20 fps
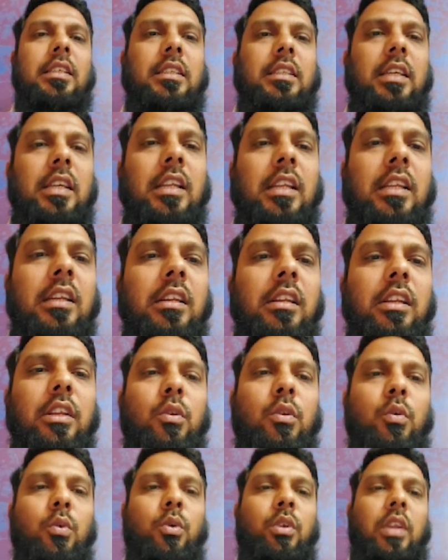generally
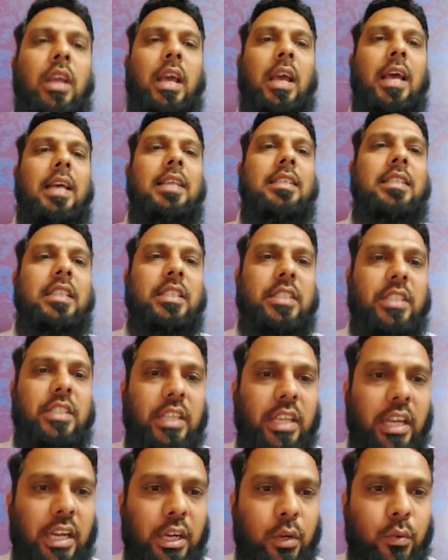known as
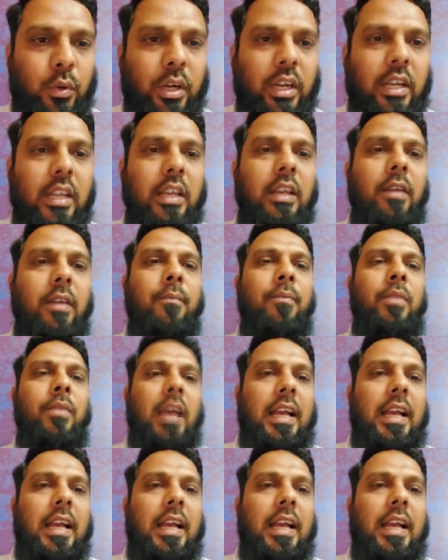Cl20,